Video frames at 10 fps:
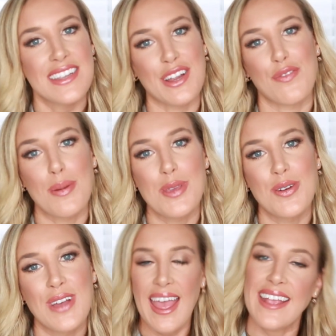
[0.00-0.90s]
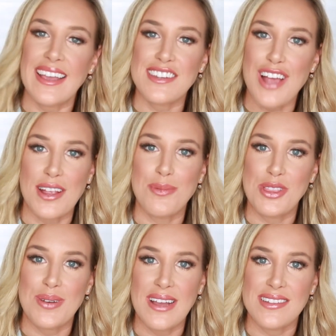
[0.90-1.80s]
to hear from you and get talking with
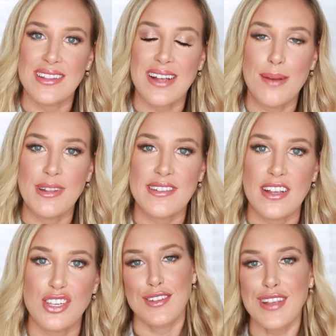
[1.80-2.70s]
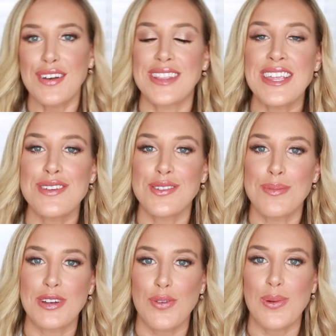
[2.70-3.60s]
you guys in the comment section. So thank you so
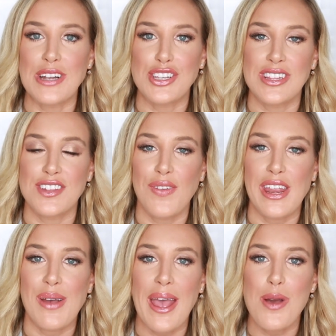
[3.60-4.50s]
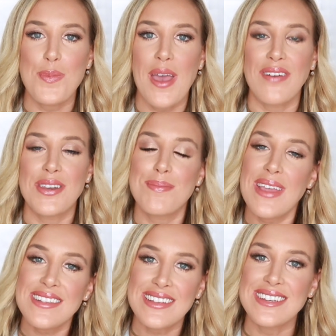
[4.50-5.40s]
much for watching this video. I hope you have an
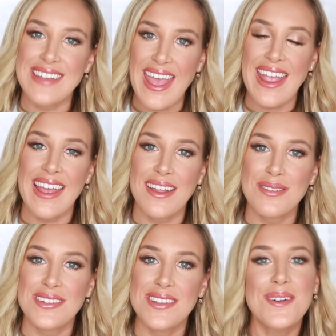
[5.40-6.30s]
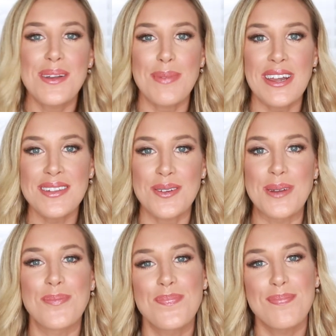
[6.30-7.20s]
amazing day and I will see you in my next
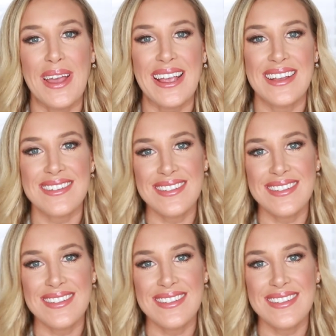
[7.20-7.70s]
one. Bye guys.